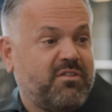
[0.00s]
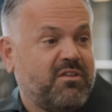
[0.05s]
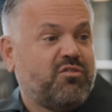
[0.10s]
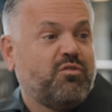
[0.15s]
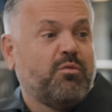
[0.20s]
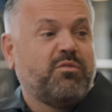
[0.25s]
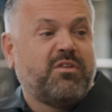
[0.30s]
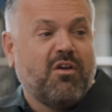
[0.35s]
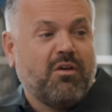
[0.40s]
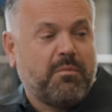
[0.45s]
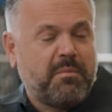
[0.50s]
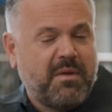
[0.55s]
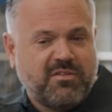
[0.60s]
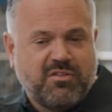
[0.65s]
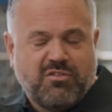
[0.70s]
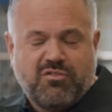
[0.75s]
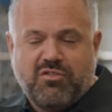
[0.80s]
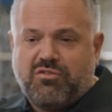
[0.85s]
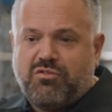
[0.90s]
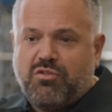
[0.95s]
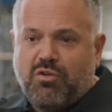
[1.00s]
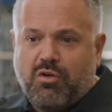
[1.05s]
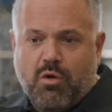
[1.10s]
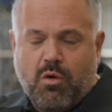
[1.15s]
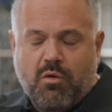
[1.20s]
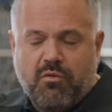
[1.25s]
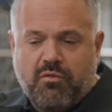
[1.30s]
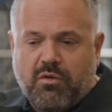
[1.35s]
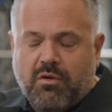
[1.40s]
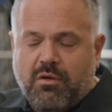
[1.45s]
And okay. So Derek Mason just took
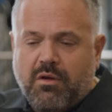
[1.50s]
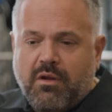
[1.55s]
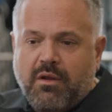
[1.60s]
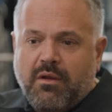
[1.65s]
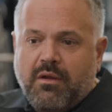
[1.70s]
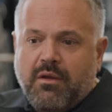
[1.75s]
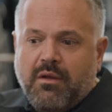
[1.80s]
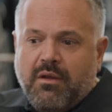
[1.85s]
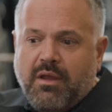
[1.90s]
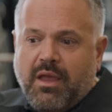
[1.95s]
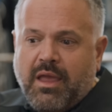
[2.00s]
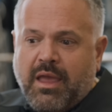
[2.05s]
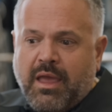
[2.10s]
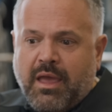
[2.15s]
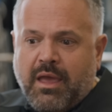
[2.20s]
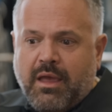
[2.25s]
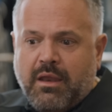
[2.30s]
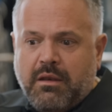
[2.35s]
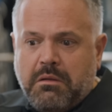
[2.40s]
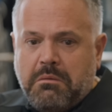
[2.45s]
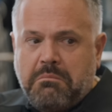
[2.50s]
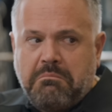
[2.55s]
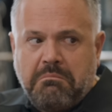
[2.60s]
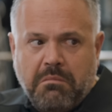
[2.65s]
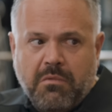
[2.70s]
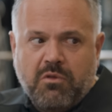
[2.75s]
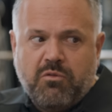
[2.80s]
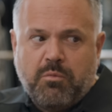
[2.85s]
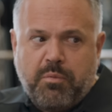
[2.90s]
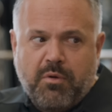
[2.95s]
over, and
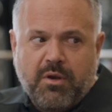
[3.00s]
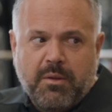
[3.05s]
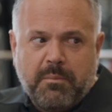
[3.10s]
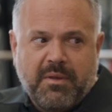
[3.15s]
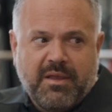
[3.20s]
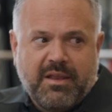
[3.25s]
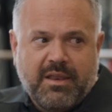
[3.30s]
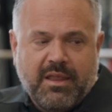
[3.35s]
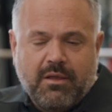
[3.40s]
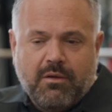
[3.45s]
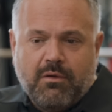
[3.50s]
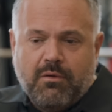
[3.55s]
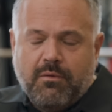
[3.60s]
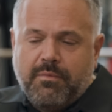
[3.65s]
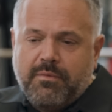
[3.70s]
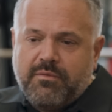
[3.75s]
it's a pretty big deal.